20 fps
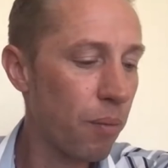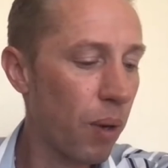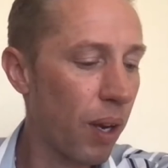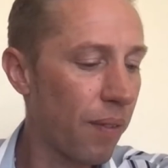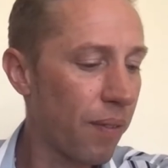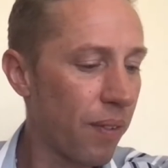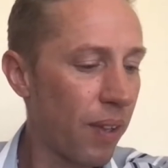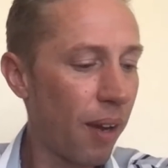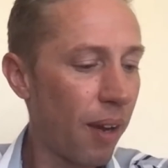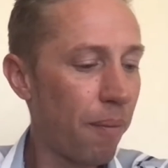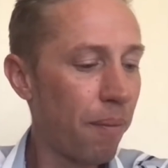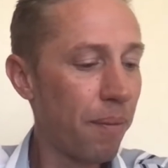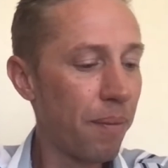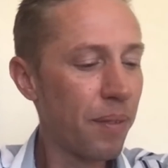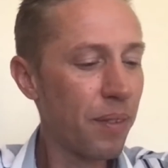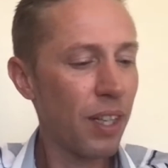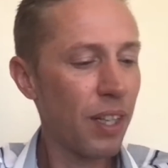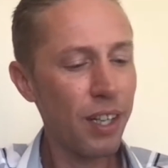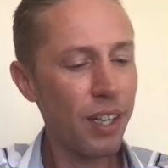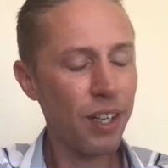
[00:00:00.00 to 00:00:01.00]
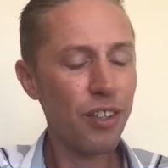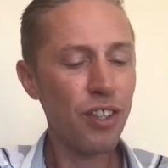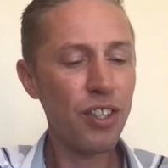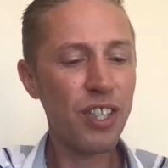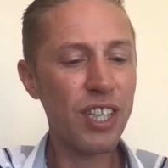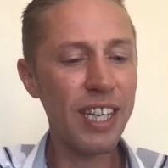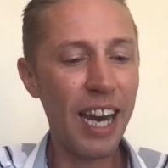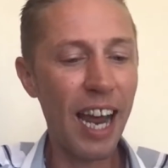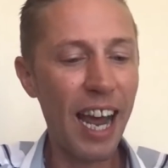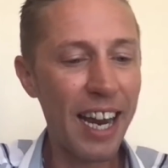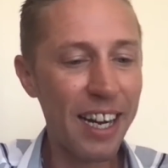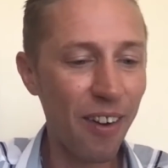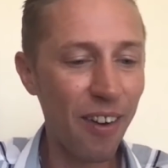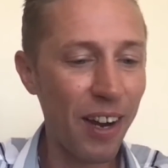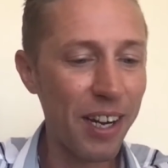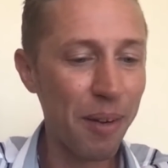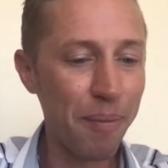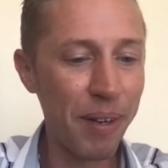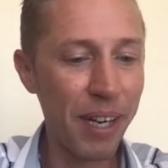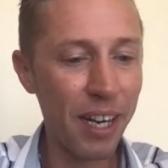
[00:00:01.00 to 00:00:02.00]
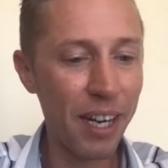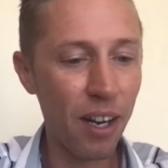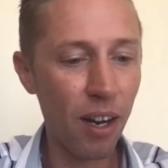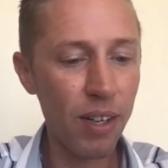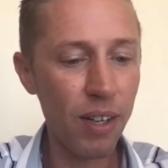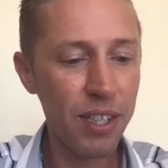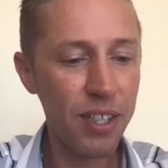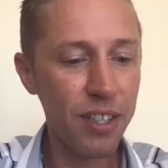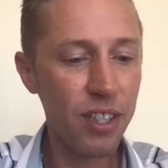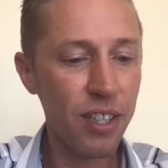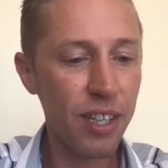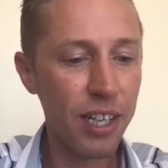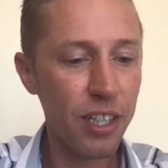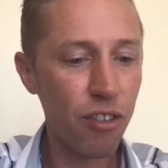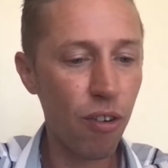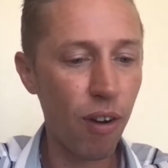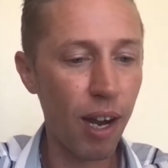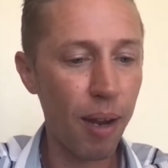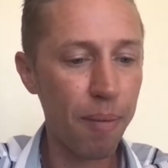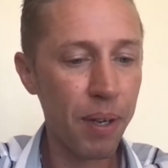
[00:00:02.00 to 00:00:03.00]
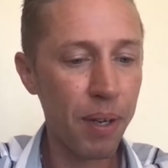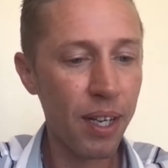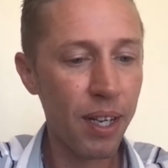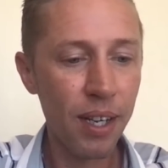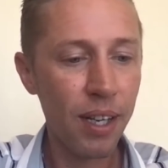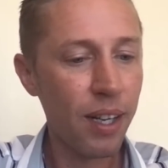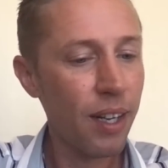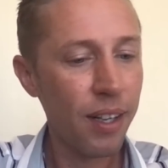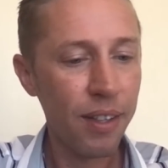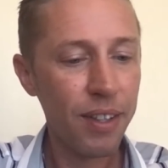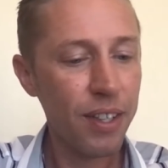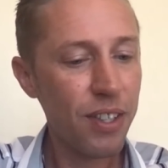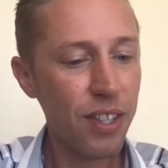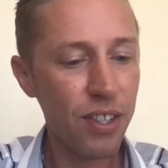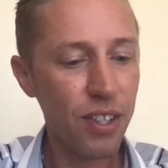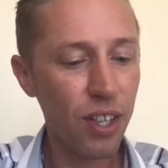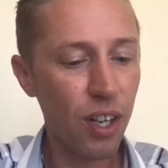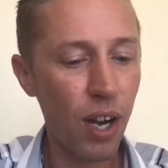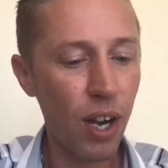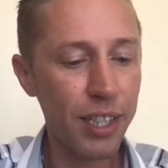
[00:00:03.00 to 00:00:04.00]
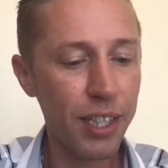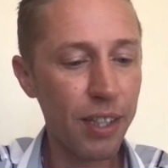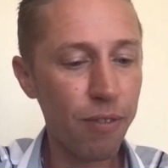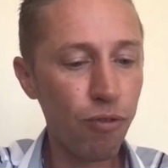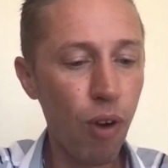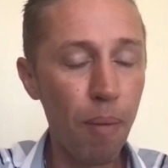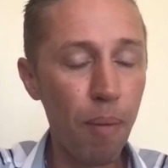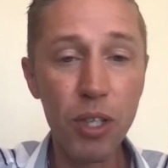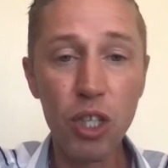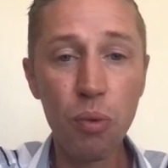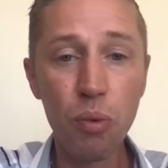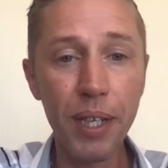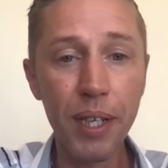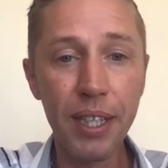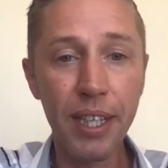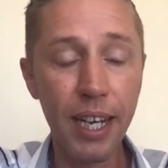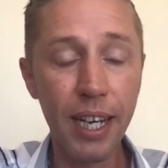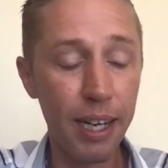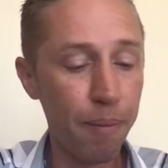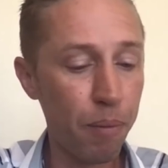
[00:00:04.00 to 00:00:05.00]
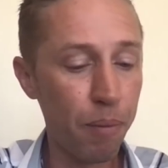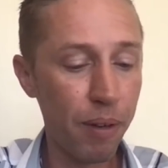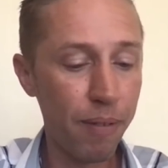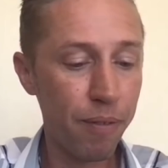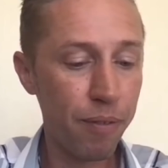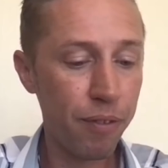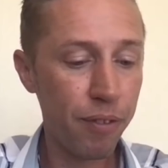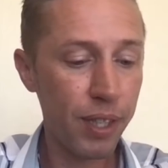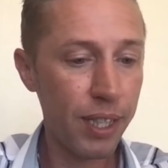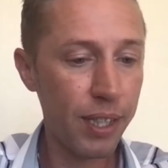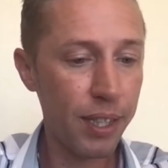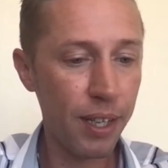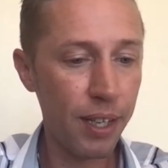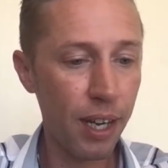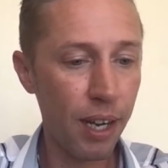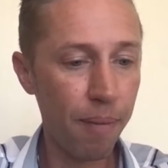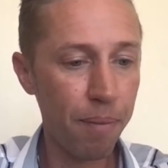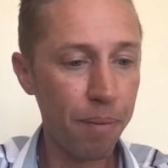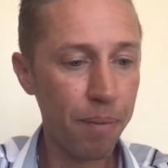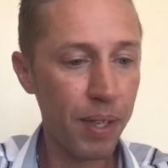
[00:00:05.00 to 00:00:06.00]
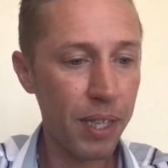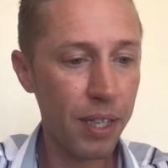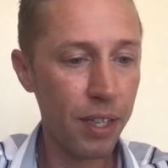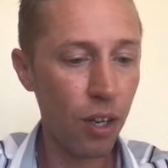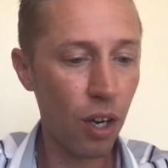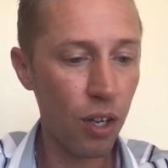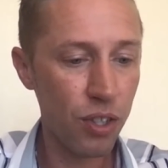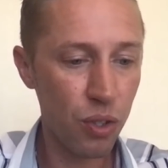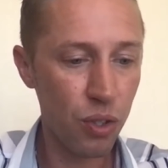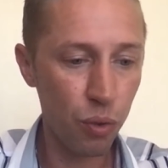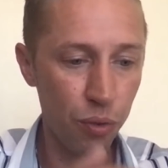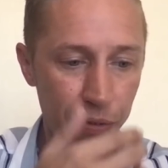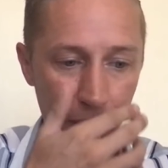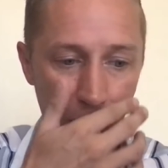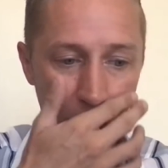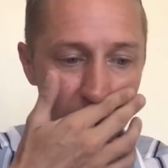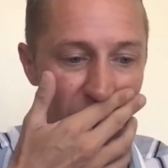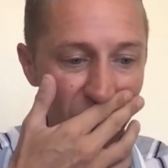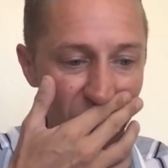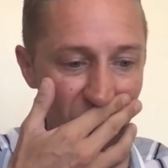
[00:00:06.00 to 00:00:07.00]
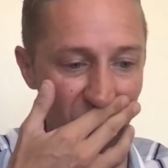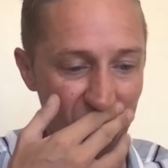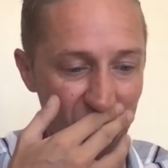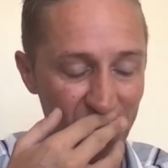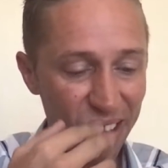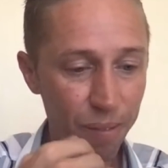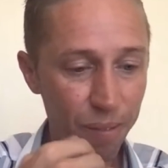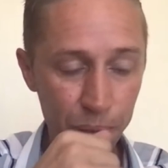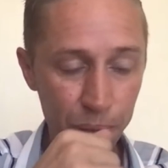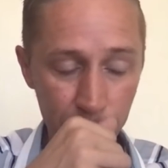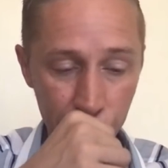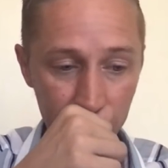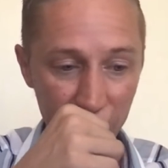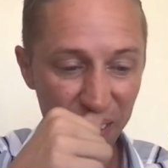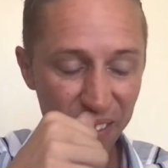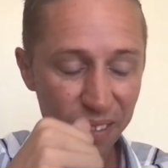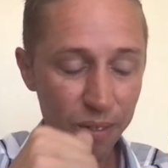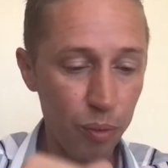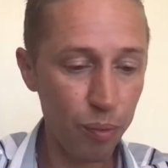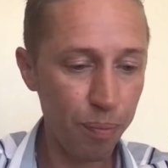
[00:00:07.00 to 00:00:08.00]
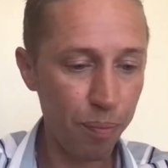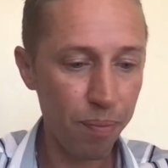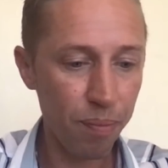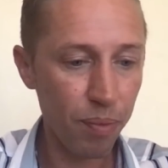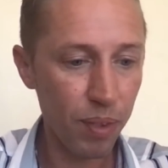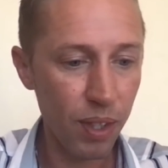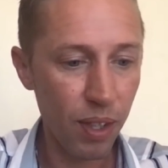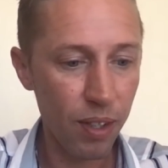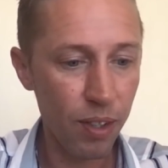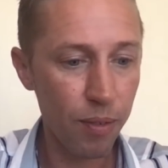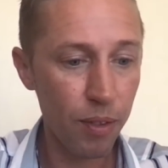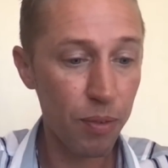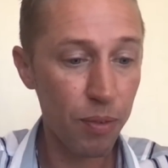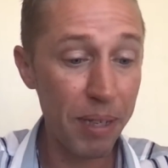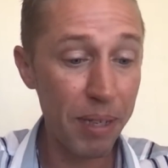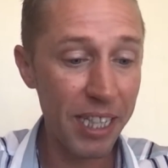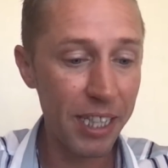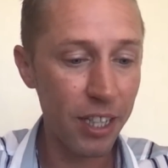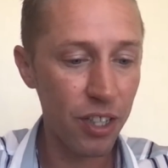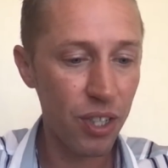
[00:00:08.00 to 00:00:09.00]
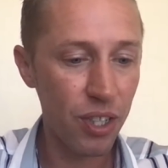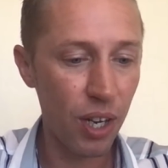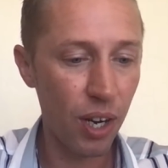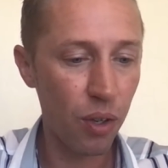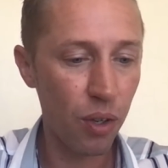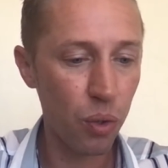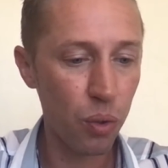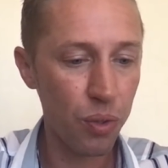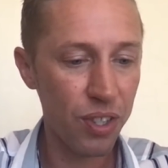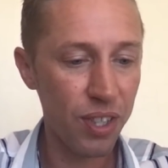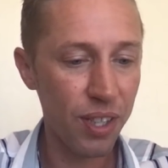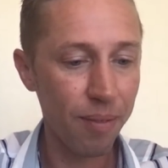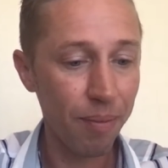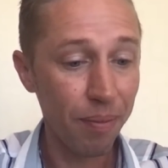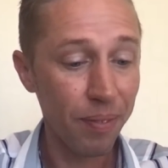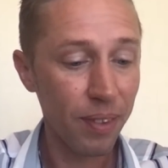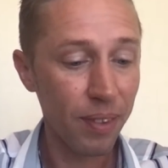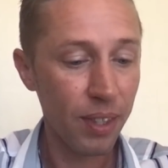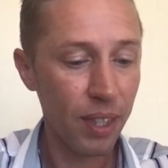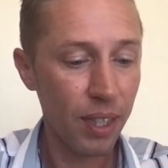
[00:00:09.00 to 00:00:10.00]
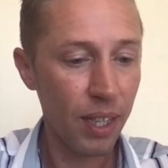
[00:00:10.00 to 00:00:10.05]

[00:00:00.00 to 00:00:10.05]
one, um, just seen a headline a minute ago. Listen to this crap. This is the kind of rubbish we're dealing with in, um, in the Arsenal fan um, media circles.